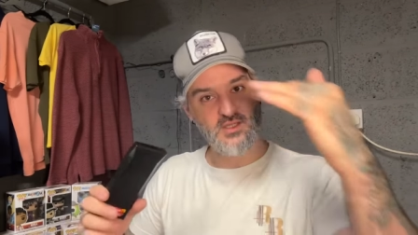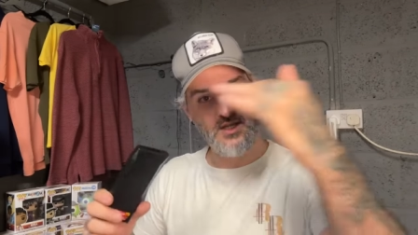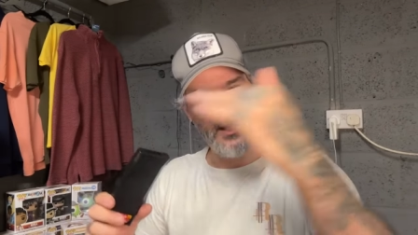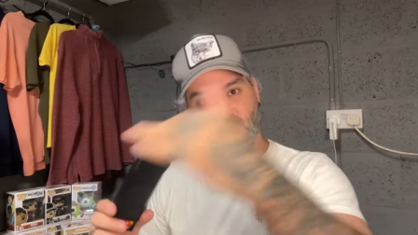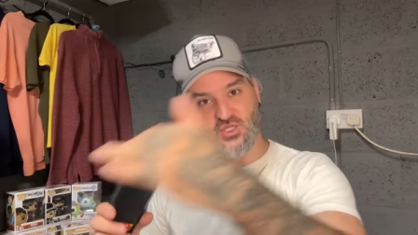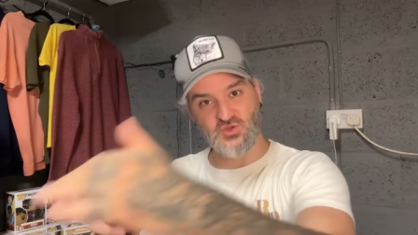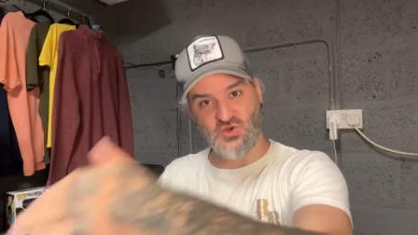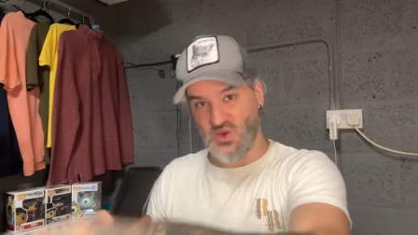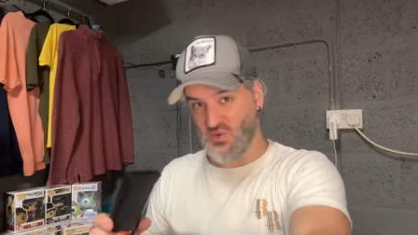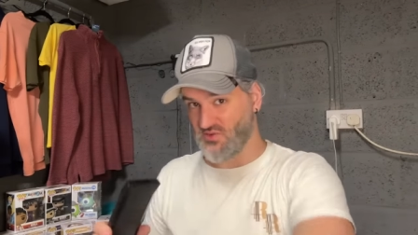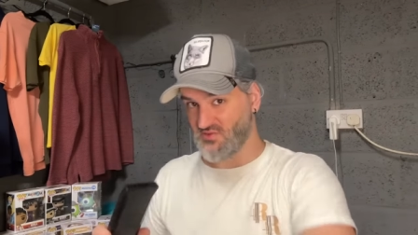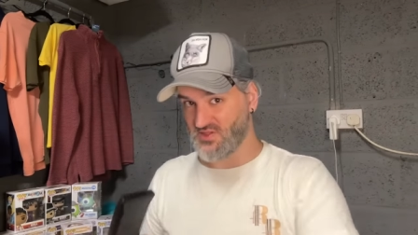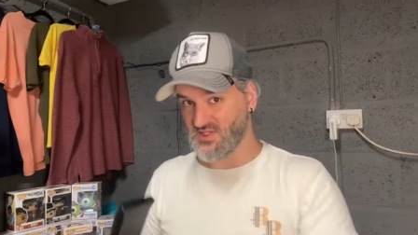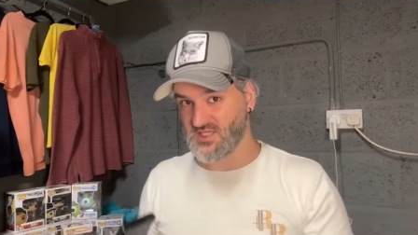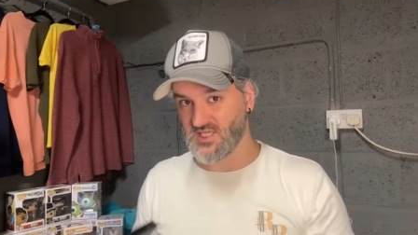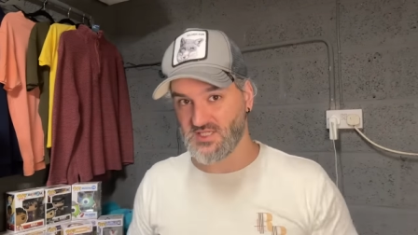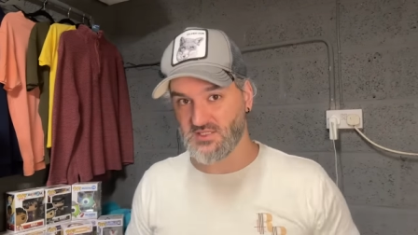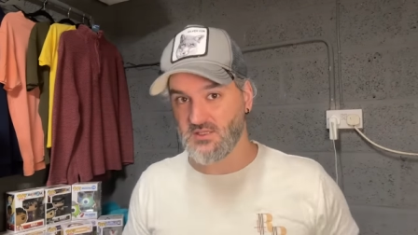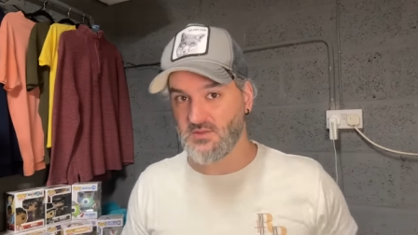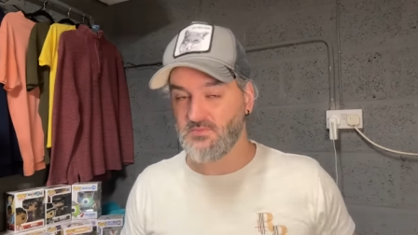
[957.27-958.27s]
interact with the
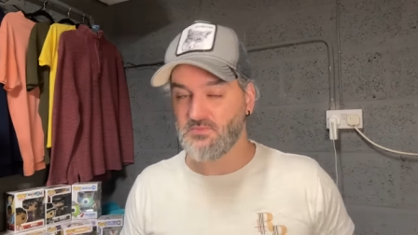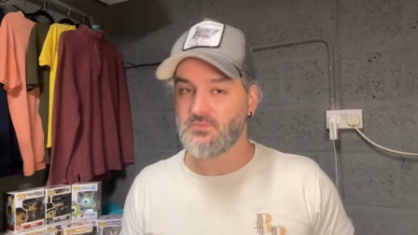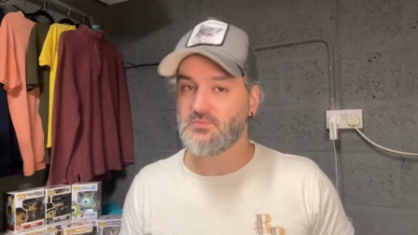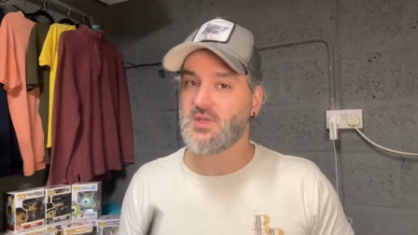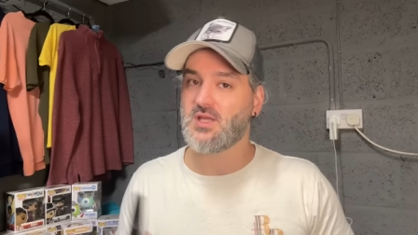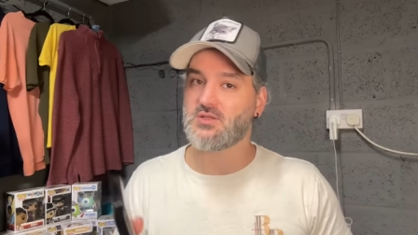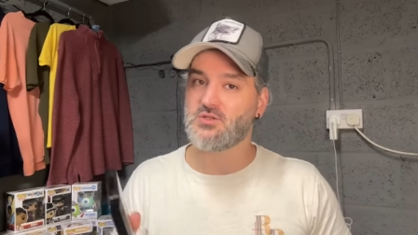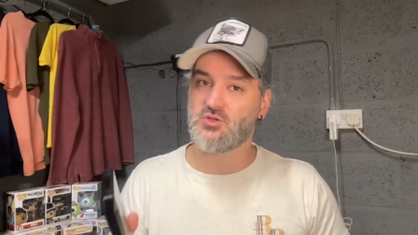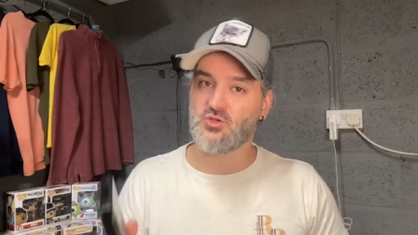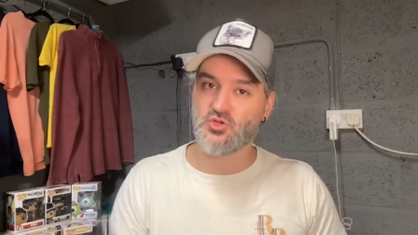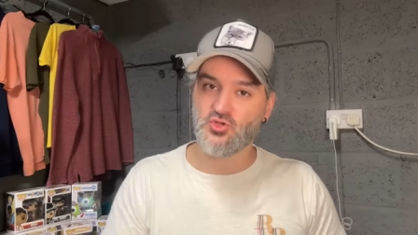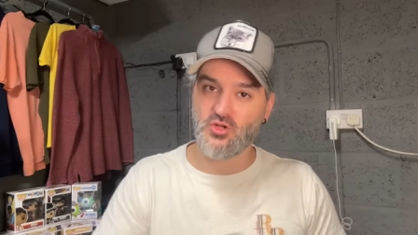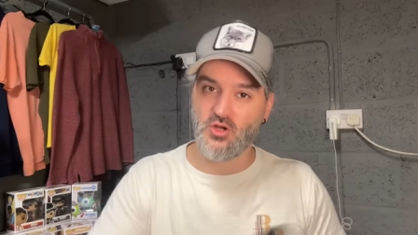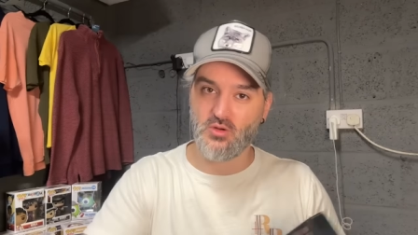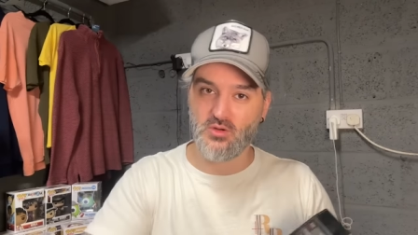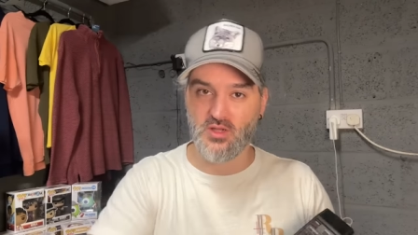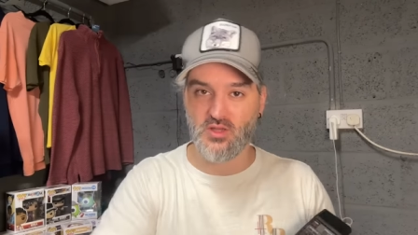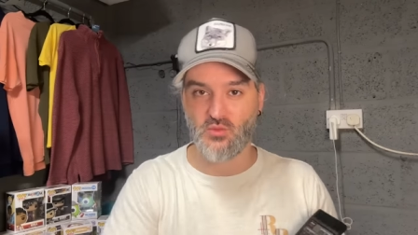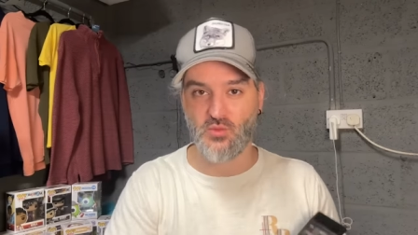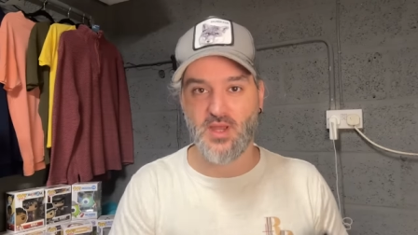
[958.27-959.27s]
system and
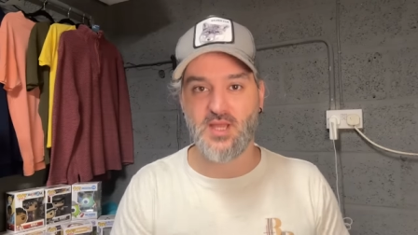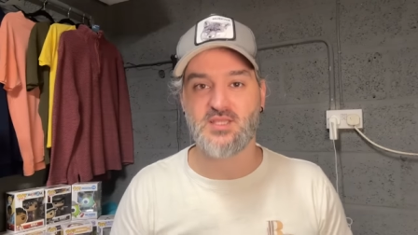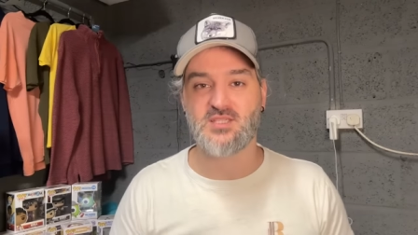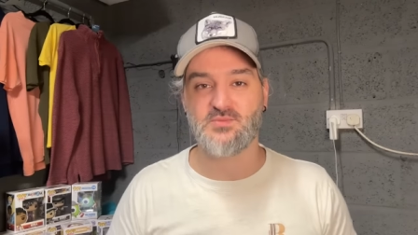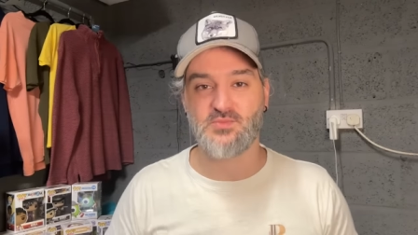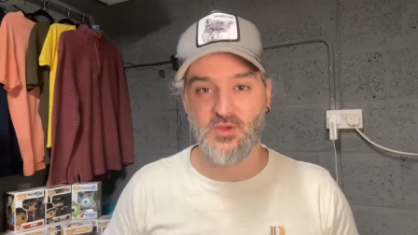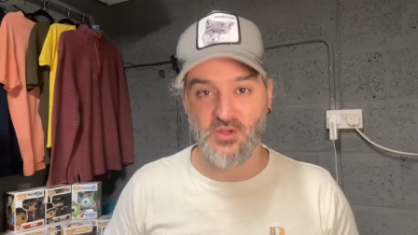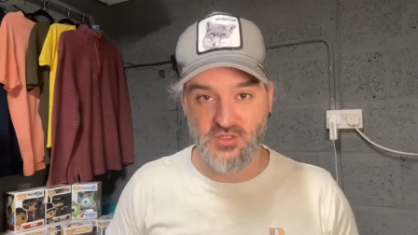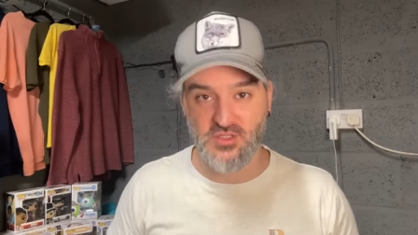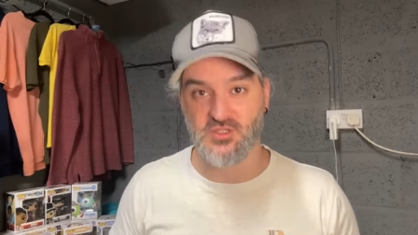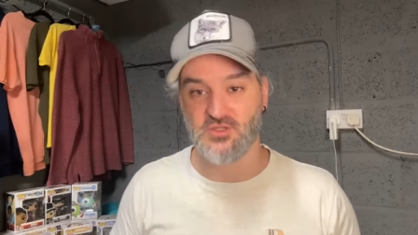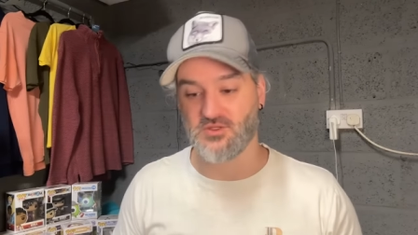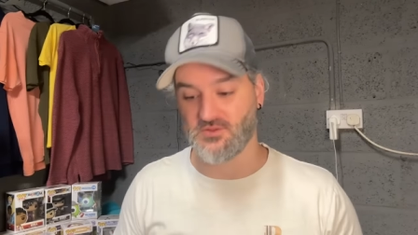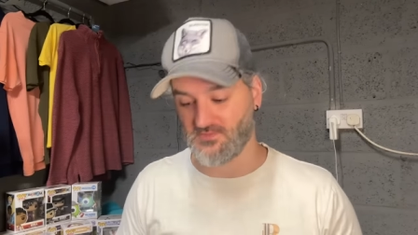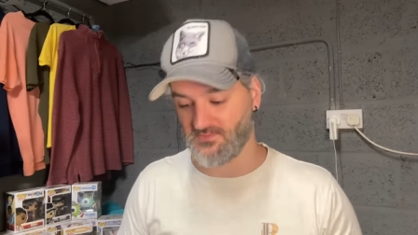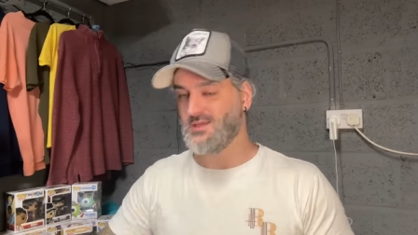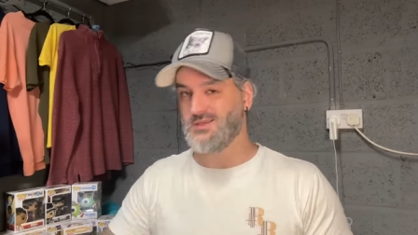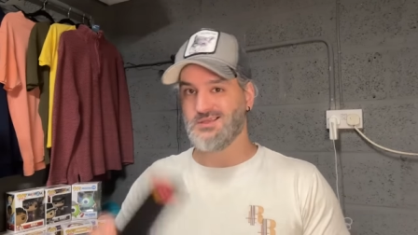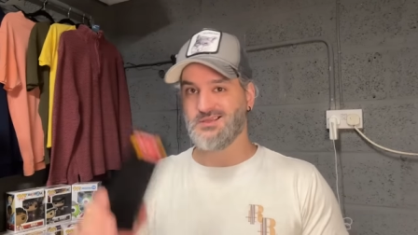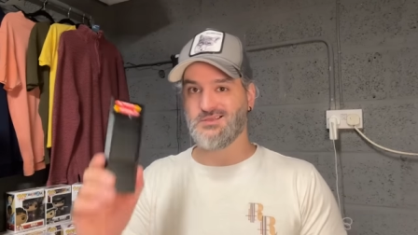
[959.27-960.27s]
control it the way it's supposed to.
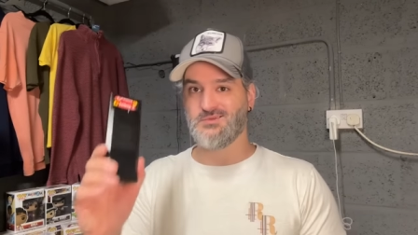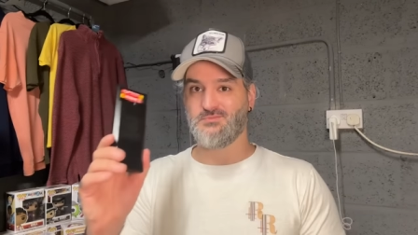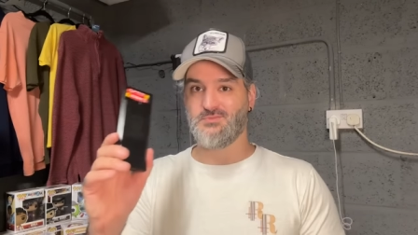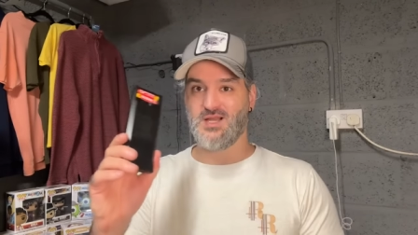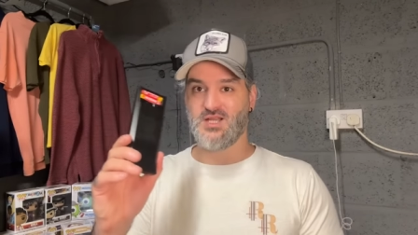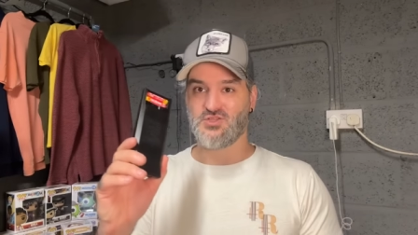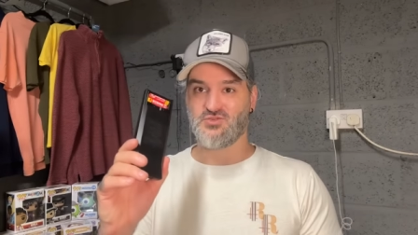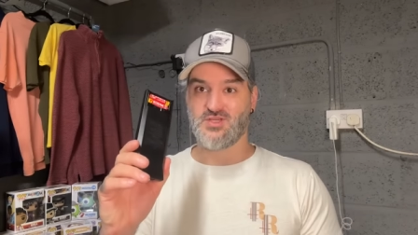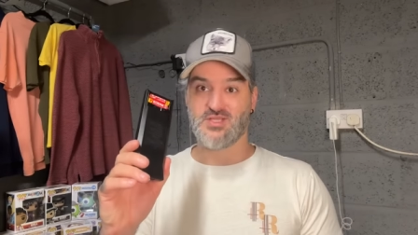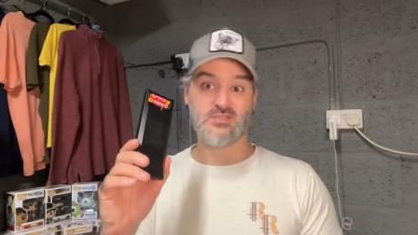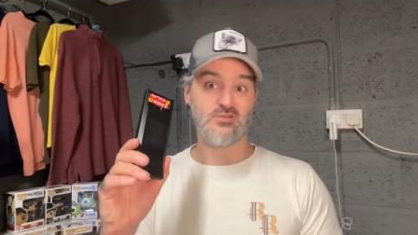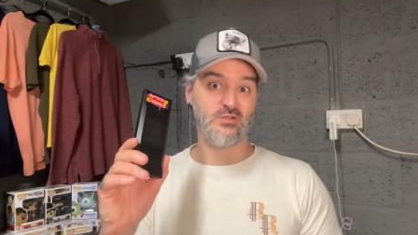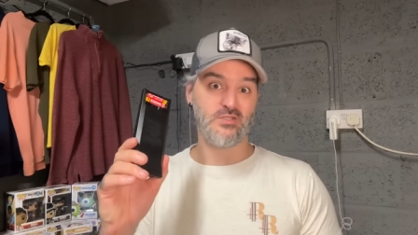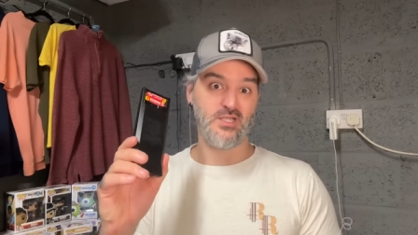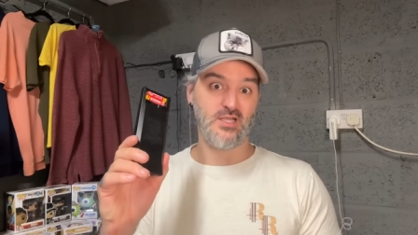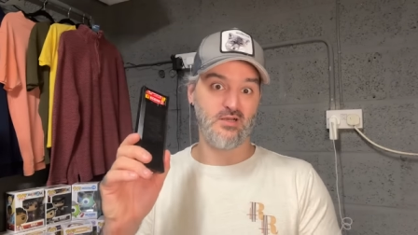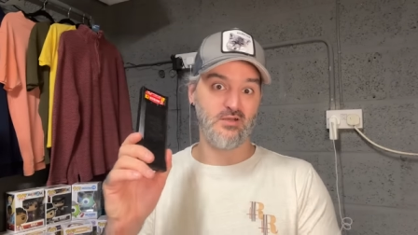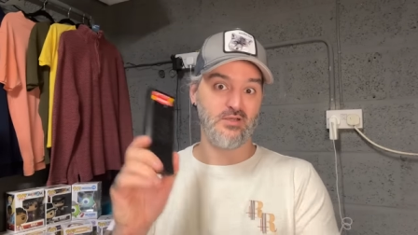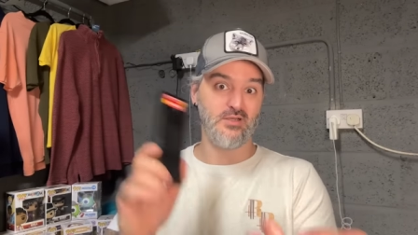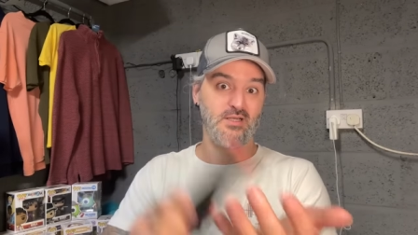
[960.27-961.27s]
Battery is not
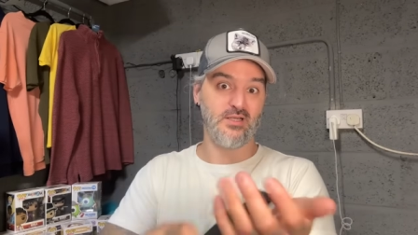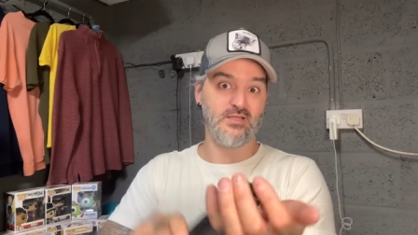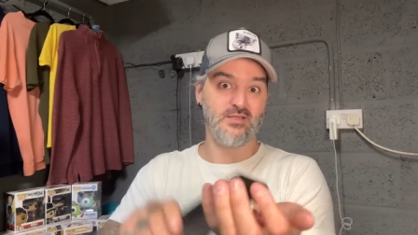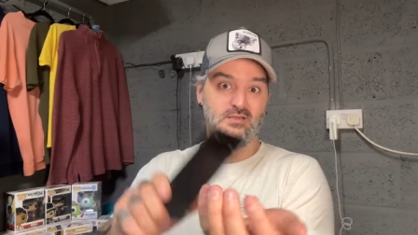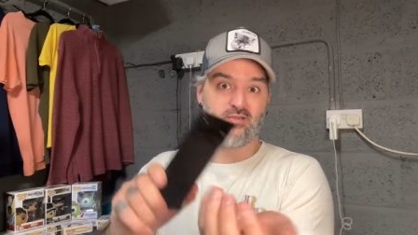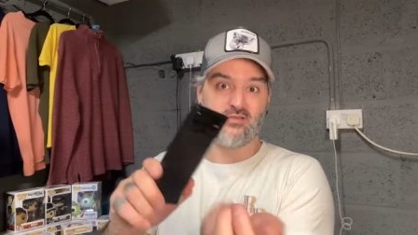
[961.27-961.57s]
included.